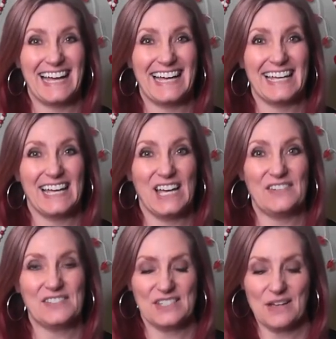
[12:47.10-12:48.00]
I
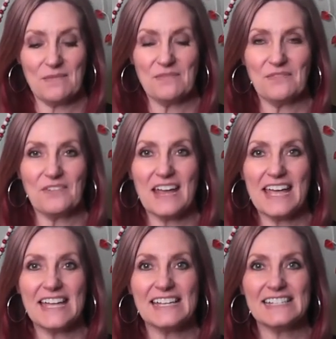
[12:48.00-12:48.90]
have some
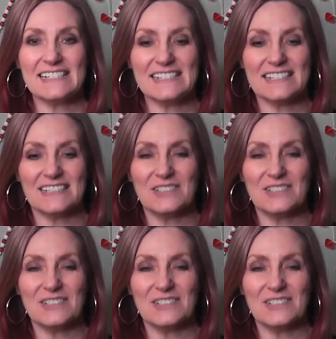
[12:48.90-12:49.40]
friends